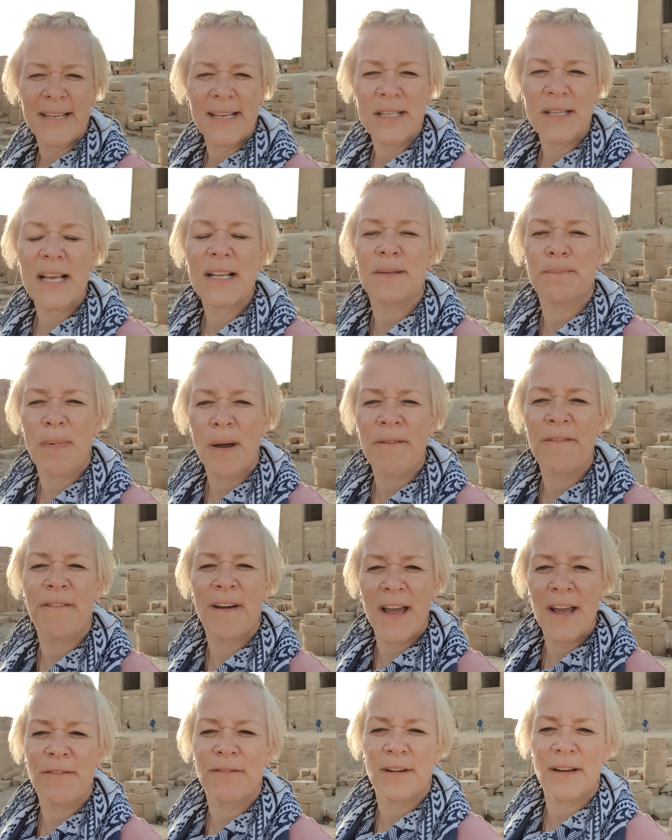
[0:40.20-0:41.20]
is it's my
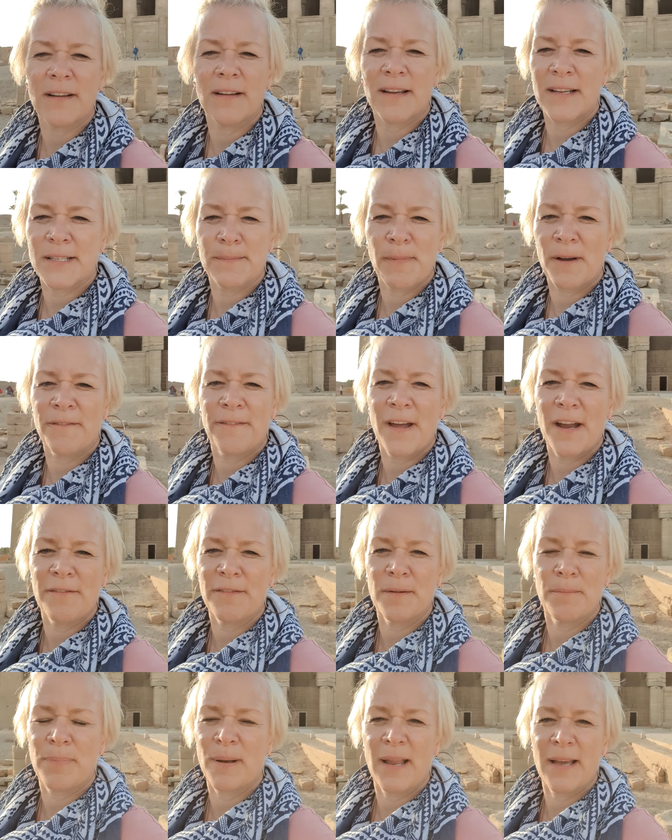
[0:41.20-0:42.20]

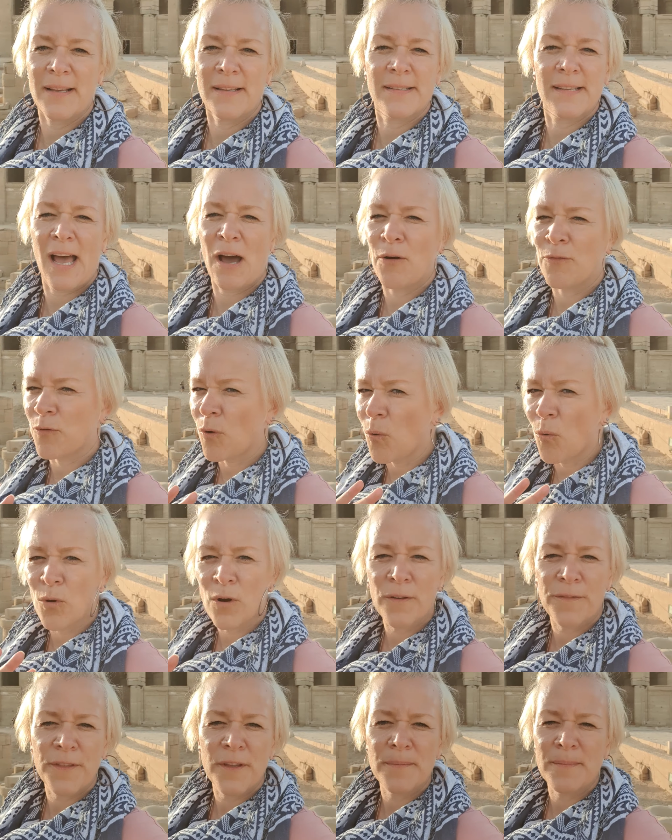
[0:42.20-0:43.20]
favorite place out of all
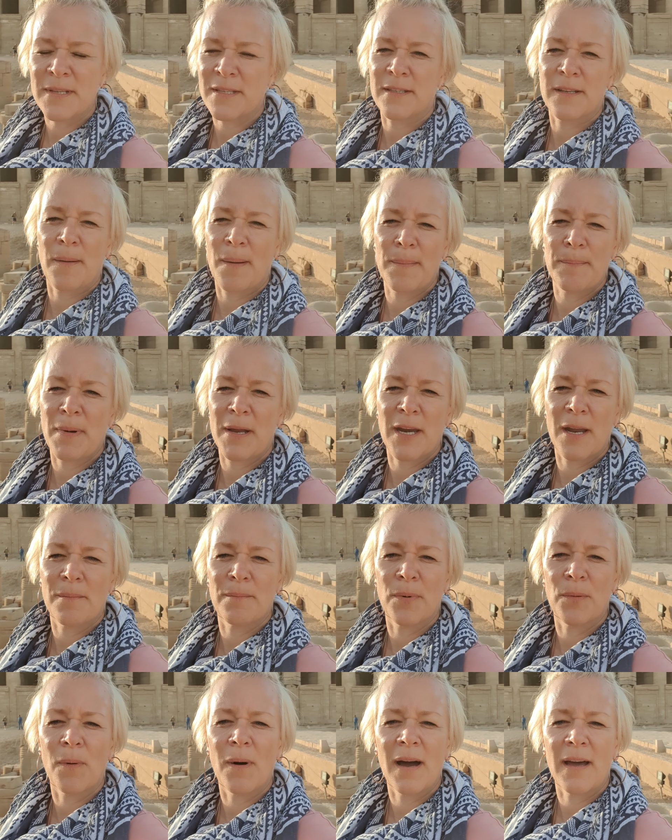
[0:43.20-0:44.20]
of them. It's not my
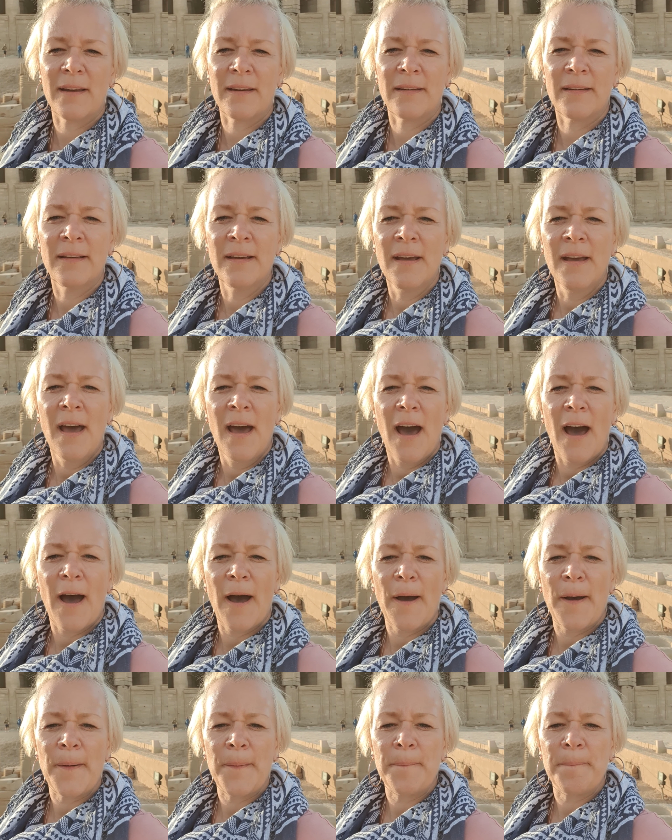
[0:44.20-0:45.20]
number one.
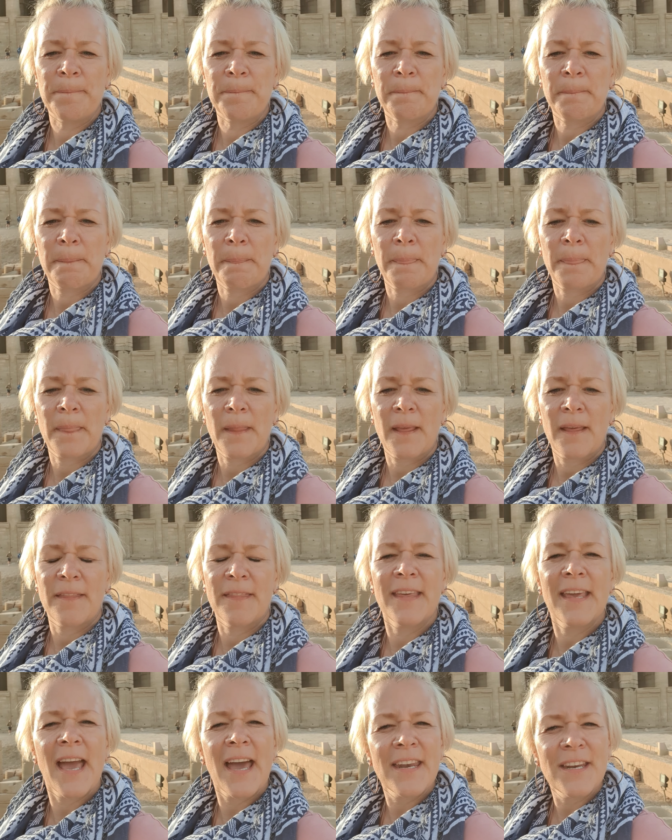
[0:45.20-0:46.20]

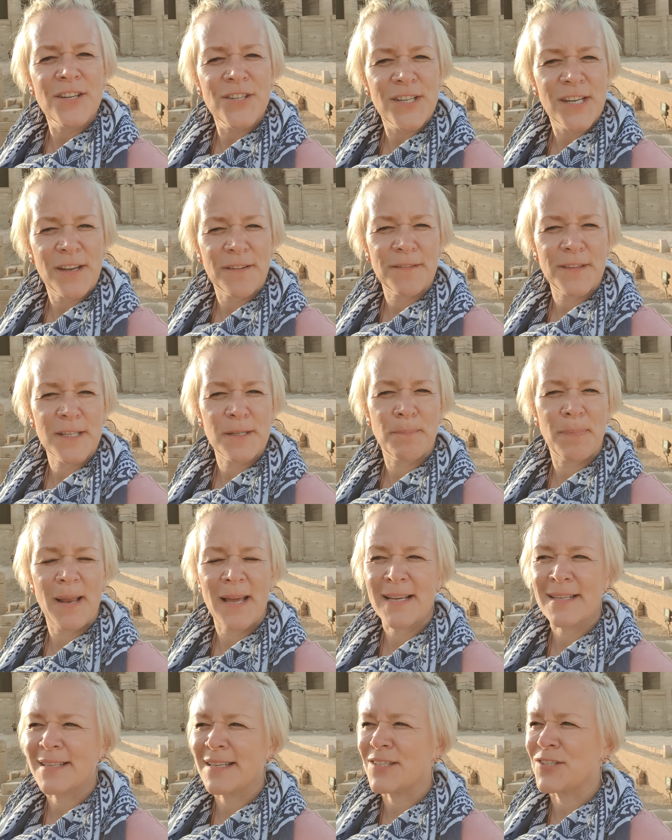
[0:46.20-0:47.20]
The energy of this
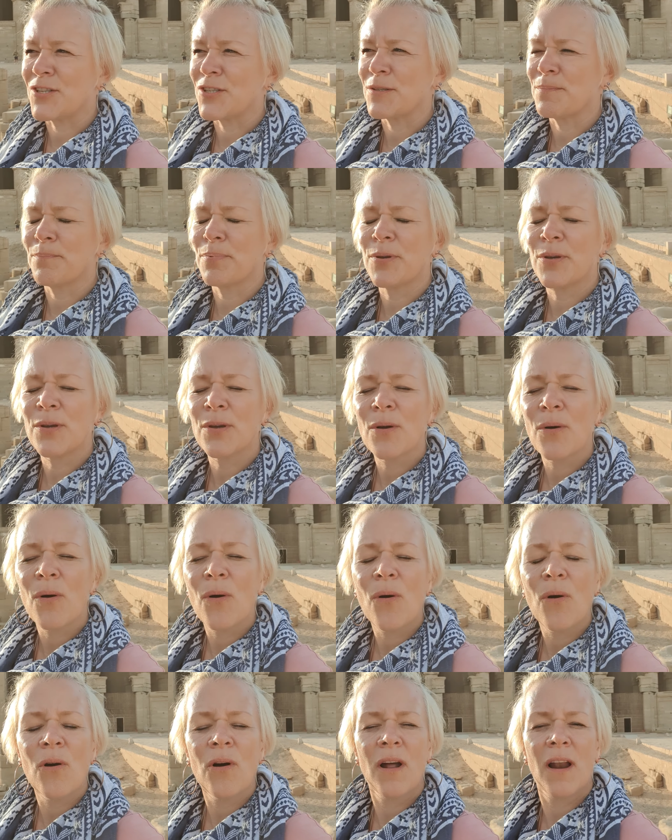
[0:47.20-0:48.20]
place is just
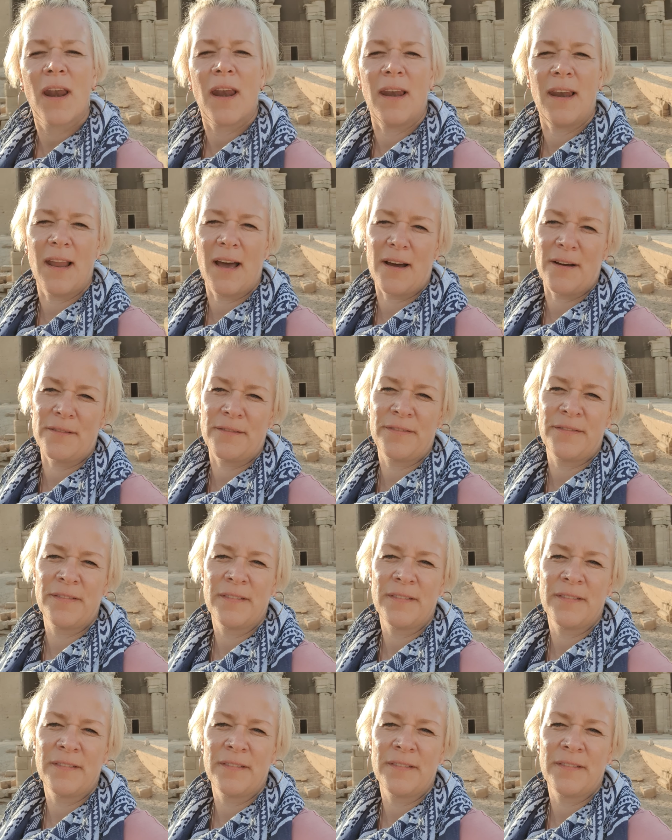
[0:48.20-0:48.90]
pure love.